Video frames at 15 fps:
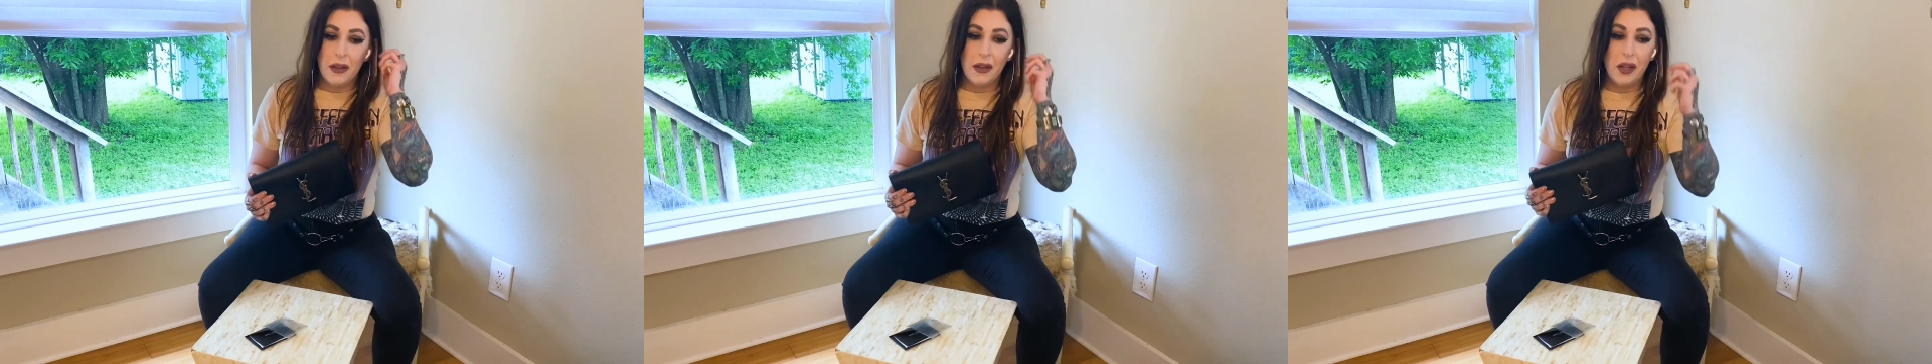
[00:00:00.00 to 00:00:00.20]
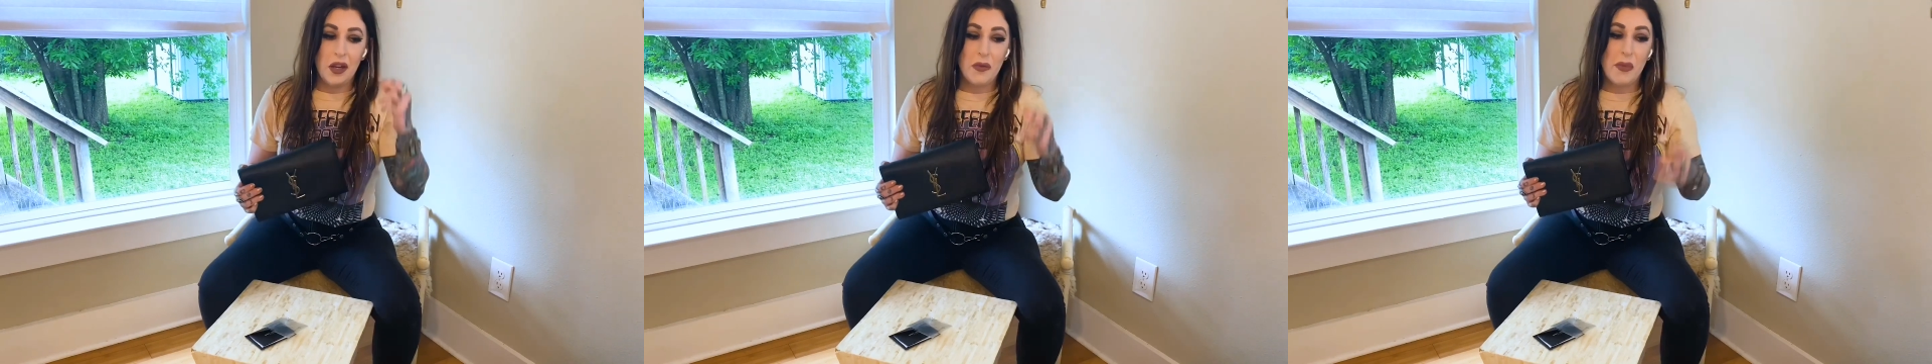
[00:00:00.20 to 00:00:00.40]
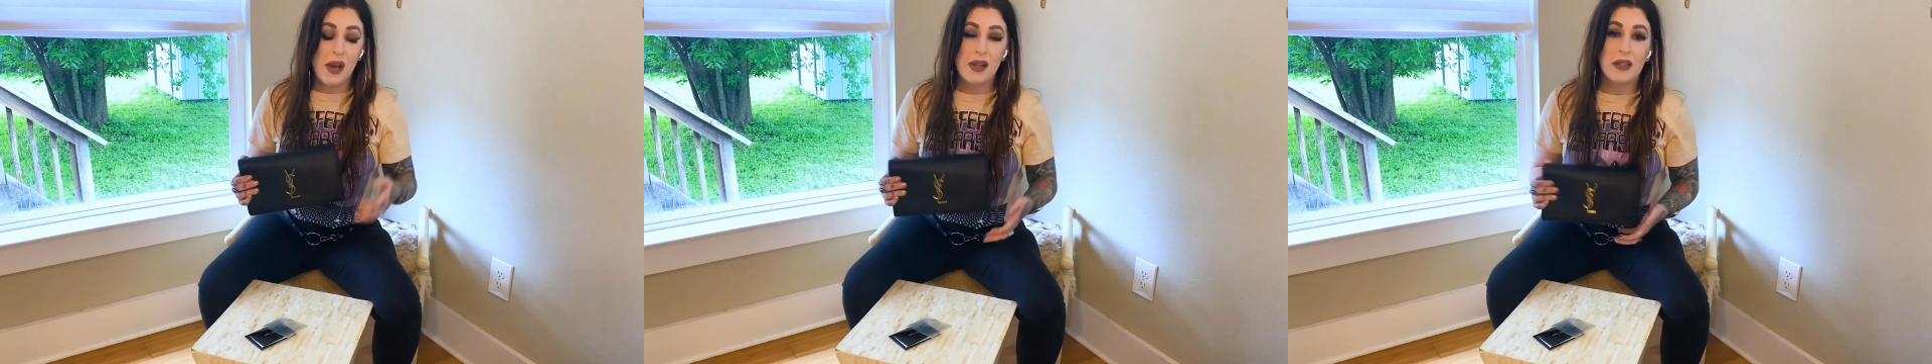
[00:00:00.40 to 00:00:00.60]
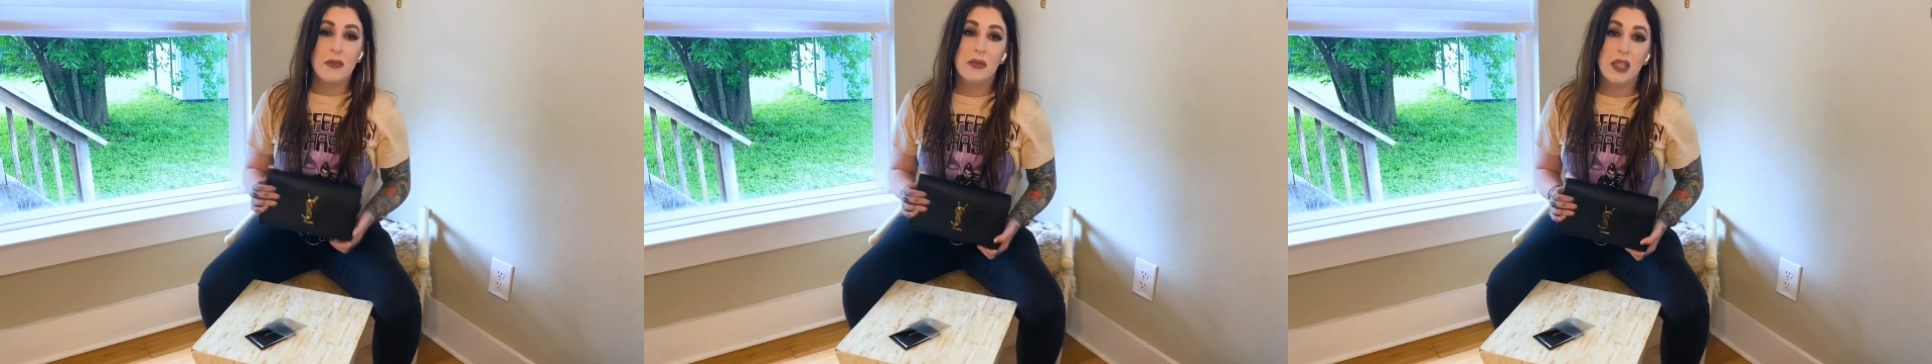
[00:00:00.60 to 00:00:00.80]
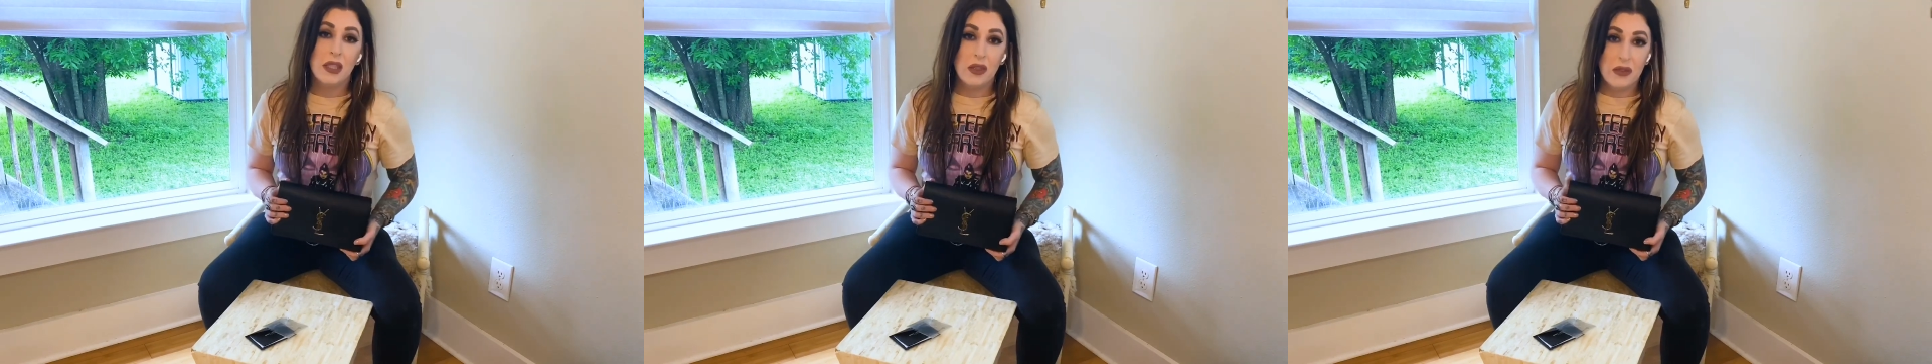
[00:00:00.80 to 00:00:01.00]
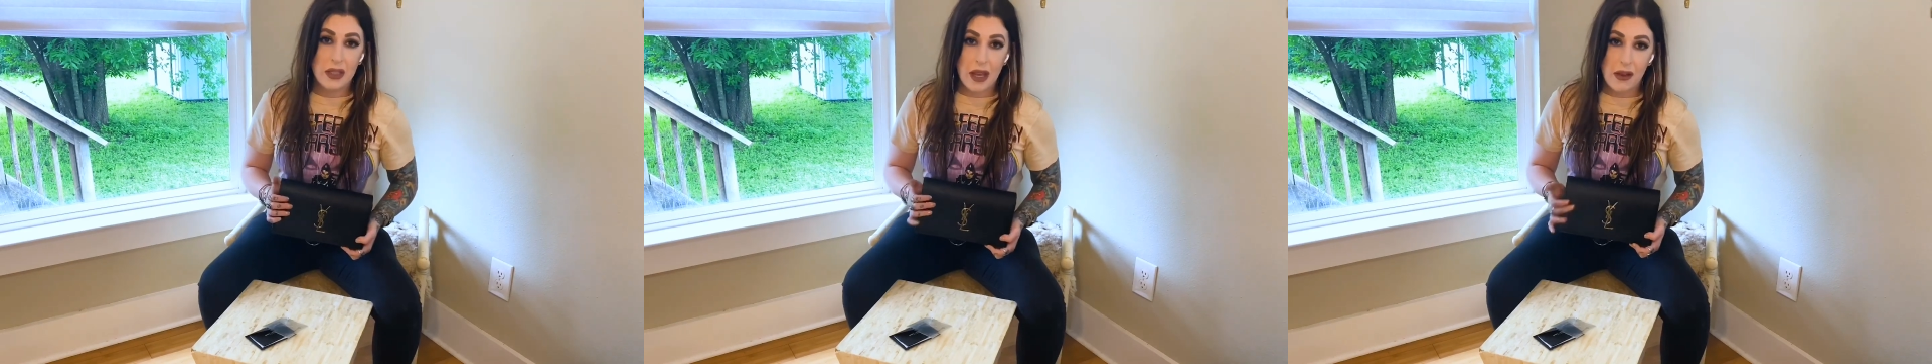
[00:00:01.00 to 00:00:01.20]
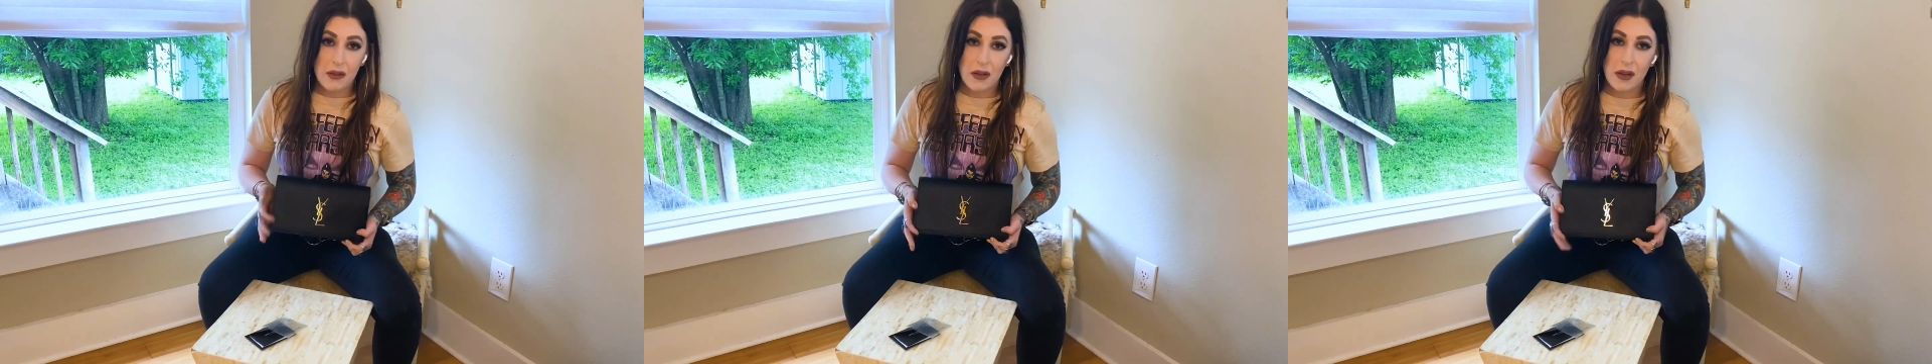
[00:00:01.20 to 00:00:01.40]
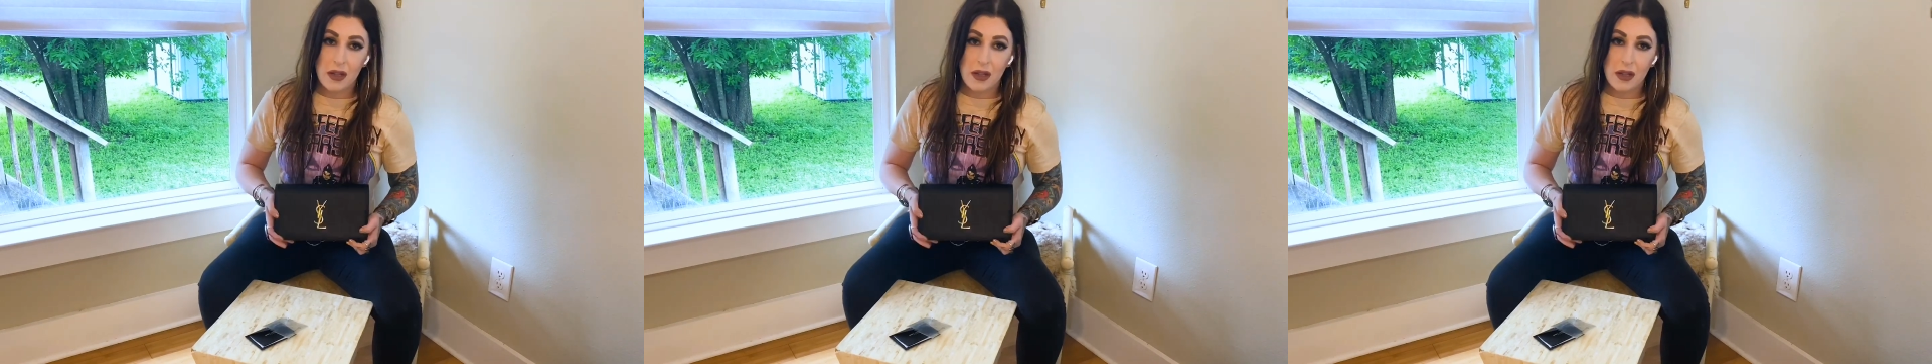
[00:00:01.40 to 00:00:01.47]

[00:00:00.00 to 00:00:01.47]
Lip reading: you know, possibly lose out